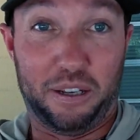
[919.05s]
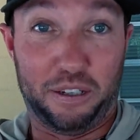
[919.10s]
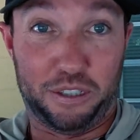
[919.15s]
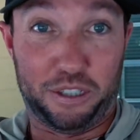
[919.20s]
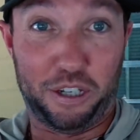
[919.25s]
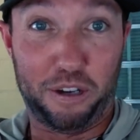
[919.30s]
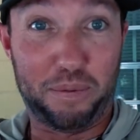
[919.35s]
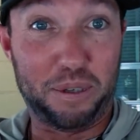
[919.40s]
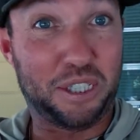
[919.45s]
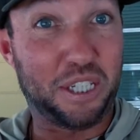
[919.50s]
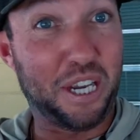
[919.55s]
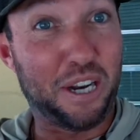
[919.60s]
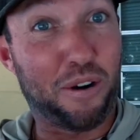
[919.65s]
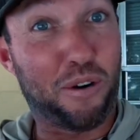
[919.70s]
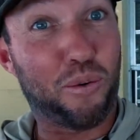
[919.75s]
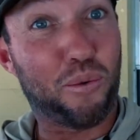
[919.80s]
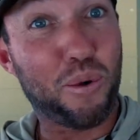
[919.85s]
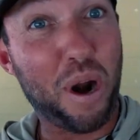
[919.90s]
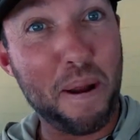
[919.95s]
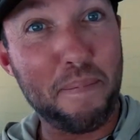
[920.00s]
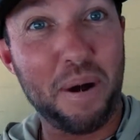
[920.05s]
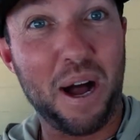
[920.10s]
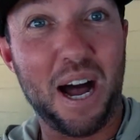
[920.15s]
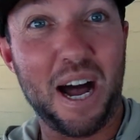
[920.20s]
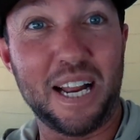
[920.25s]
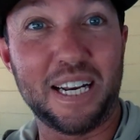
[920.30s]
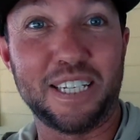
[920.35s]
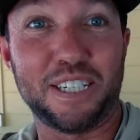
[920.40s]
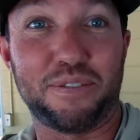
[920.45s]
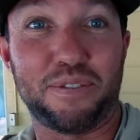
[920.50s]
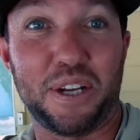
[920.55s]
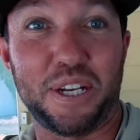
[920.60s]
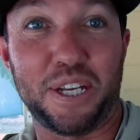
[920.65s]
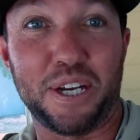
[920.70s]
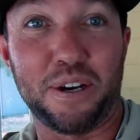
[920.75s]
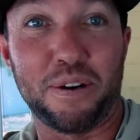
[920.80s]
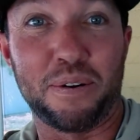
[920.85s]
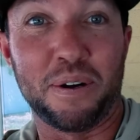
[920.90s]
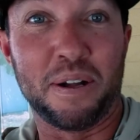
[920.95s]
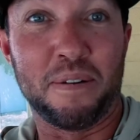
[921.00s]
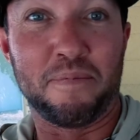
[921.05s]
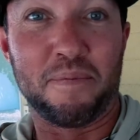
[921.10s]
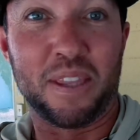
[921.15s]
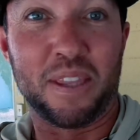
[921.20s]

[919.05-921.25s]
So you'll be seeing it right behind this video.